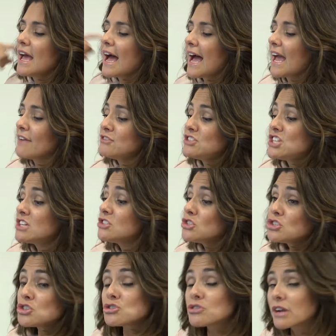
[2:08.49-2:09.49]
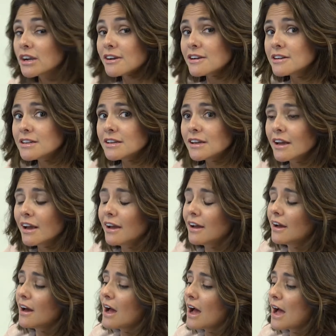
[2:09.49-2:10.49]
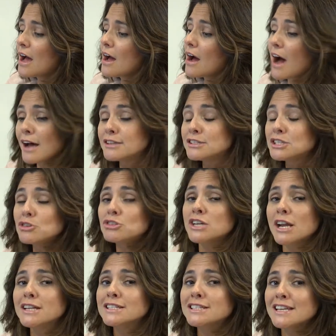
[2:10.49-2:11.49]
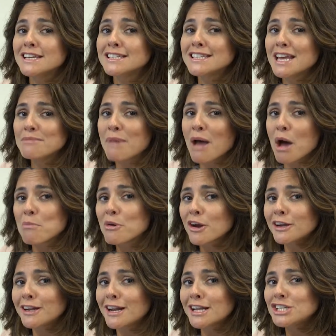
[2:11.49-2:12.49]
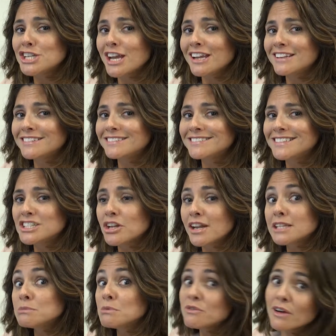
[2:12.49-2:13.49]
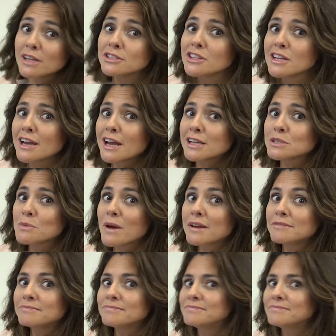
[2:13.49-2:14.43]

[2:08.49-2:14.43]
I have just triggered osteogenesis in my upper kinetic chain. So let's move on to the next one.